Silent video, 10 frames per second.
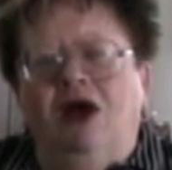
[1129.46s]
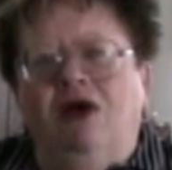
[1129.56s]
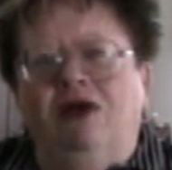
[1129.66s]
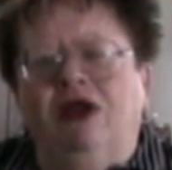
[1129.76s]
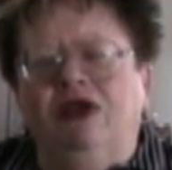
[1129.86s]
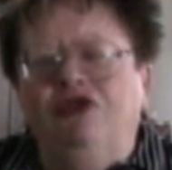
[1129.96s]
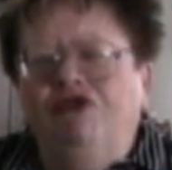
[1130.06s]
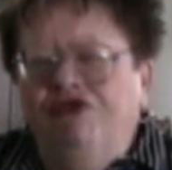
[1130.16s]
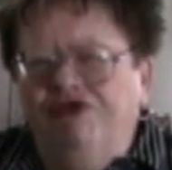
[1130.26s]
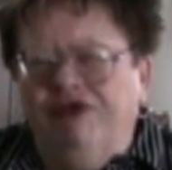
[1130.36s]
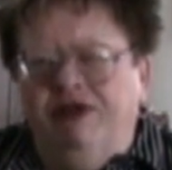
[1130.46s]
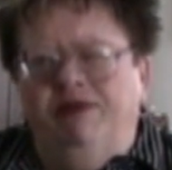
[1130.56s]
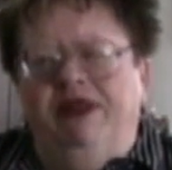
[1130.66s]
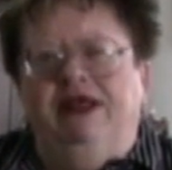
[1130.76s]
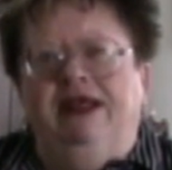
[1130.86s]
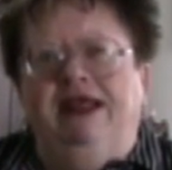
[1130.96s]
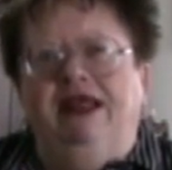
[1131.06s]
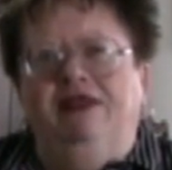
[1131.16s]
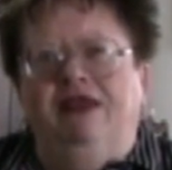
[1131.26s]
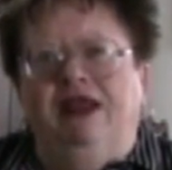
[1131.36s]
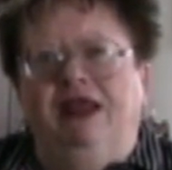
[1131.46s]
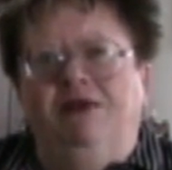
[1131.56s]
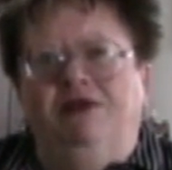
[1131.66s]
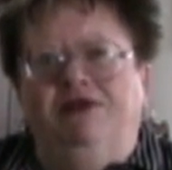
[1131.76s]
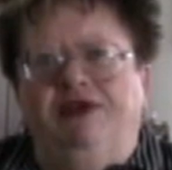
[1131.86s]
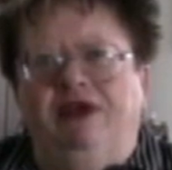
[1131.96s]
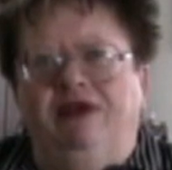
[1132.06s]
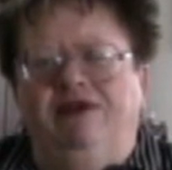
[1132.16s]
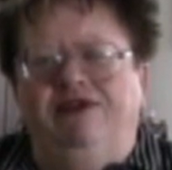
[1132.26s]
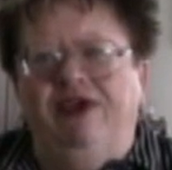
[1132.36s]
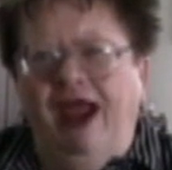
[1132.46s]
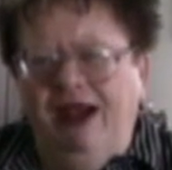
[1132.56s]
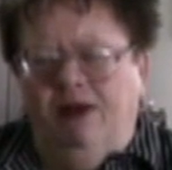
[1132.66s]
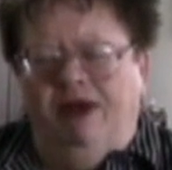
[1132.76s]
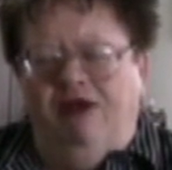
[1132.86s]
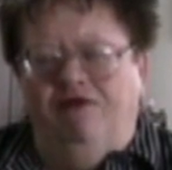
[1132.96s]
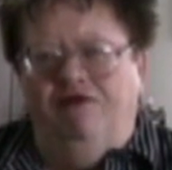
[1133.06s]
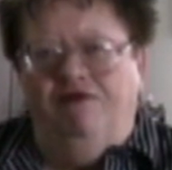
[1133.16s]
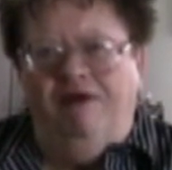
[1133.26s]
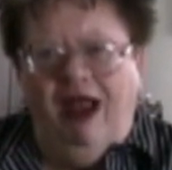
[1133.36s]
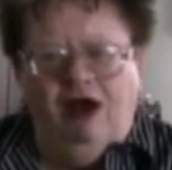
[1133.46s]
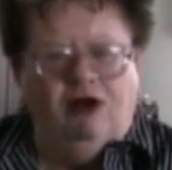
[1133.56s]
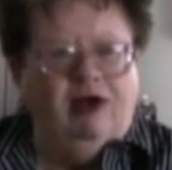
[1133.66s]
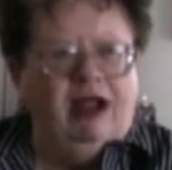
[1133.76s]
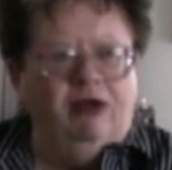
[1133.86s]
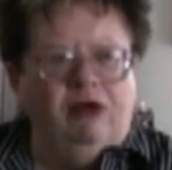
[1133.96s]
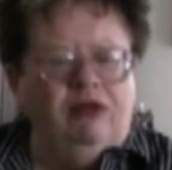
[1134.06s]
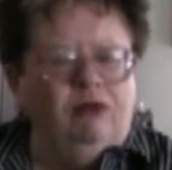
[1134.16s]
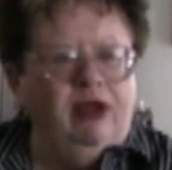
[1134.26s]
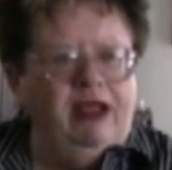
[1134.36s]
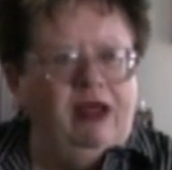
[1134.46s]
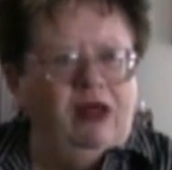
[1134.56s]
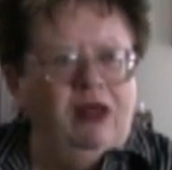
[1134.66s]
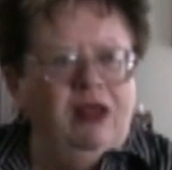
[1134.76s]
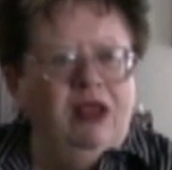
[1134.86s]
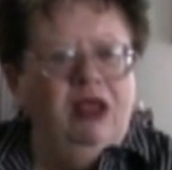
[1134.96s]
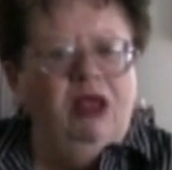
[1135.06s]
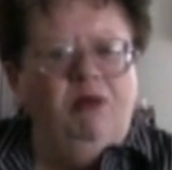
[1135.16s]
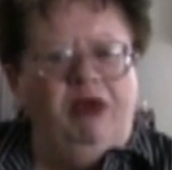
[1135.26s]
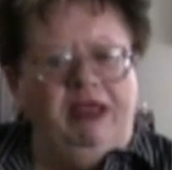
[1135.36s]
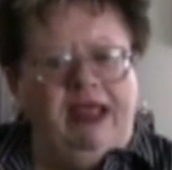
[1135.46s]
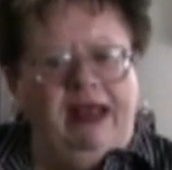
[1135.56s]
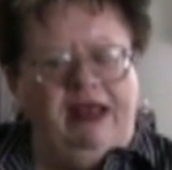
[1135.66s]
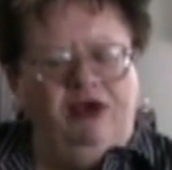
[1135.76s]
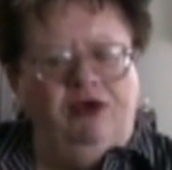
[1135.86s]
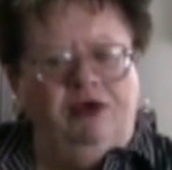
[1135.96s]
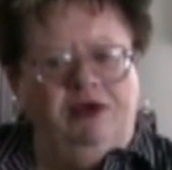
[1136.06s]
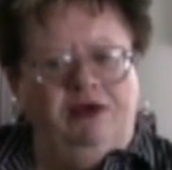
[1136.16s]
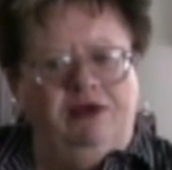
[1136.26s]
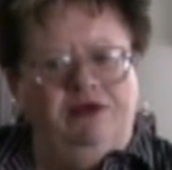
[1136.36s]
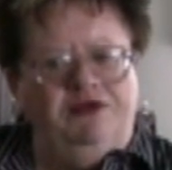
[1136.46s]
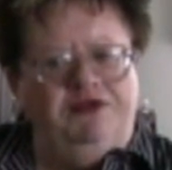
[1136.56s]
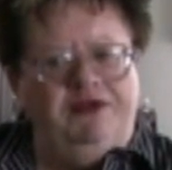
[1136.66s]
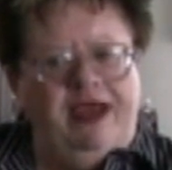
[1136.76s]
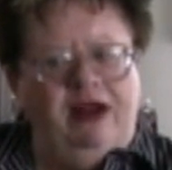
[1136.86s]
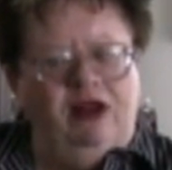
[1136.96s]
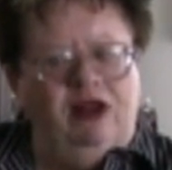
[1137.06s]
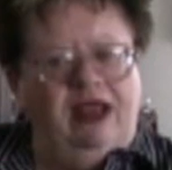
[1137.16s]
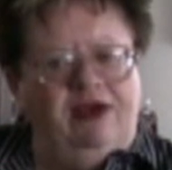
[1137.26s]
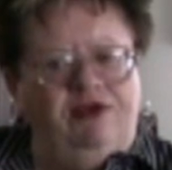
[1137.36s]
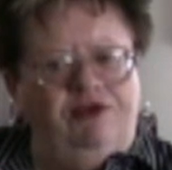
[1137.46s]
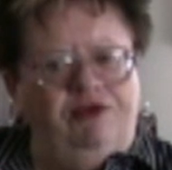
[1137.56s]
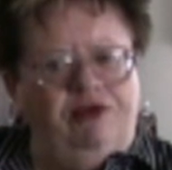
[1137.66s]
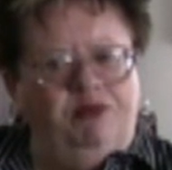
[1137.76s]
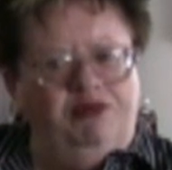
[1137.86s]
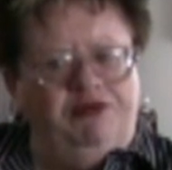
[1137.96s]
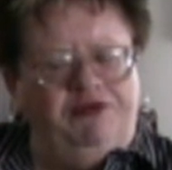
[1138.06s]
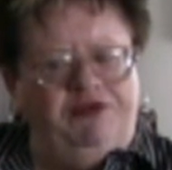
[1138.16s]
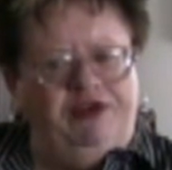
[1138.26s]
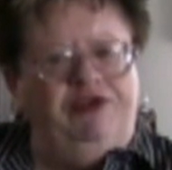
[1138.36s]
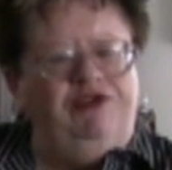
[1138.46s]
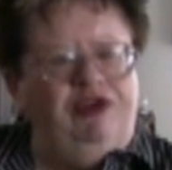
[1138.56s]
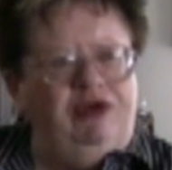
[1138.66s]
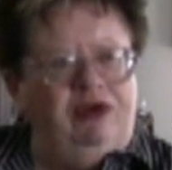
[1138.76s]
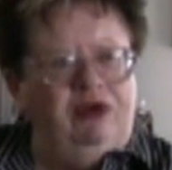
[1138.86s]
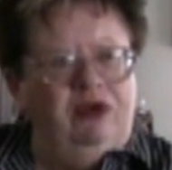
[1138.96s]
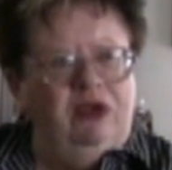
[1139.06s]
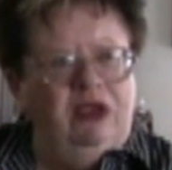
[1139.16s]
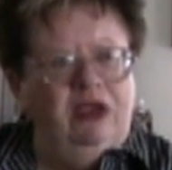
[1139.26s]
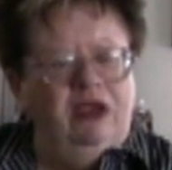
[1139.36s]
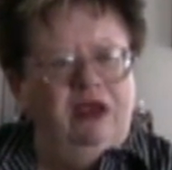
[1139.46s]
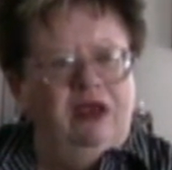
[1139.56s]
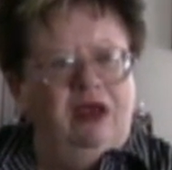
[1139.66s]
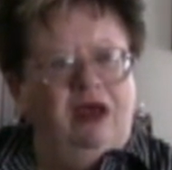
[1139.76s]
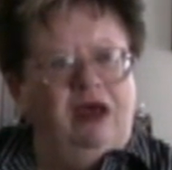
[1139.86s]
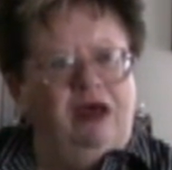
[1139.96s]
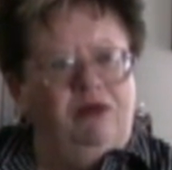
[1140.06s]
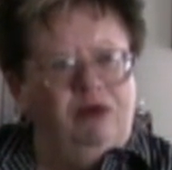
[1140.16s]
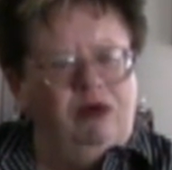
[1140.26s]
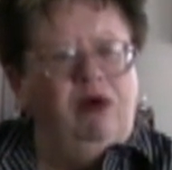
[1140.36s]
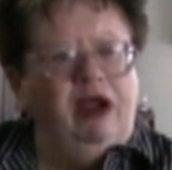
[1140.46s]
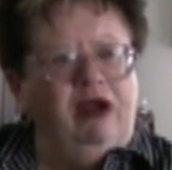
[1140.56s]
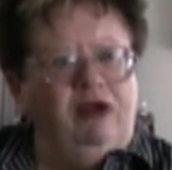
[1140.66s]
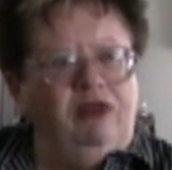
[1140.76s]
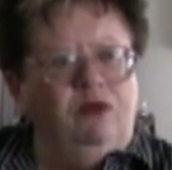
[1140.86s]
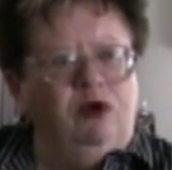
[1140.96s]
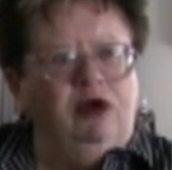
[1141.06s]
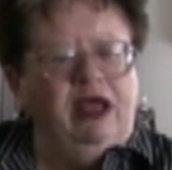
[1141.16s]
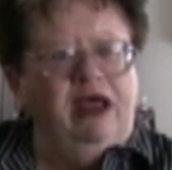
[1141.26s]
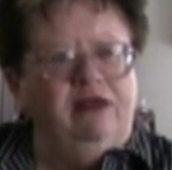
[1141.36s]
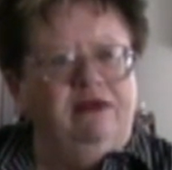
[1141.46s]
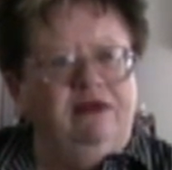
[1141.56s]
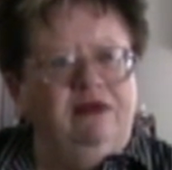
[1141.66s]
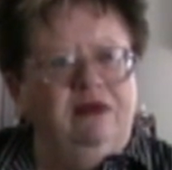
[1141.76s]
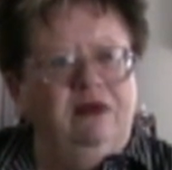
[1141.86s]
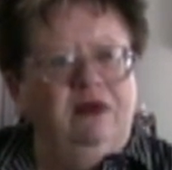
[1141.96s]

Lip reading: an unusual ability in that he was a dynamite firecracker on the rail, but yet he could settle and do the precision required in the workouts.